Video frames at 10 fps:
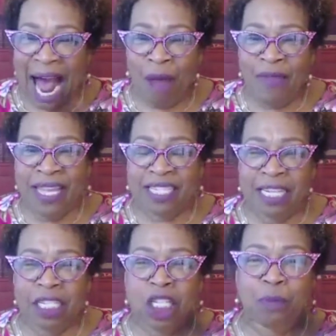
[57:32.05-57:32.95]
these
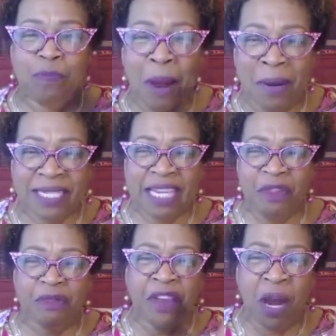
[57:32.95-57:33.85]
conspiracy
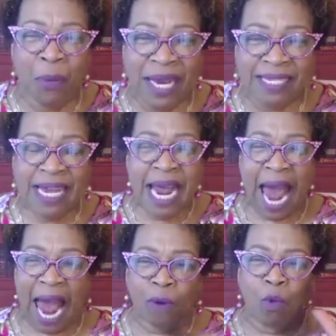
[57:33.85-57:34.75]
theories
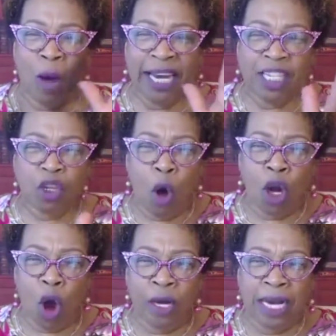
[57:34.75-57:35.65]
and what is going
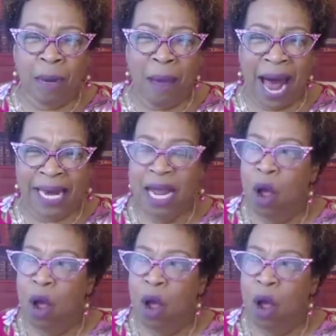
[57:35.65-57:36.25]
on in the body,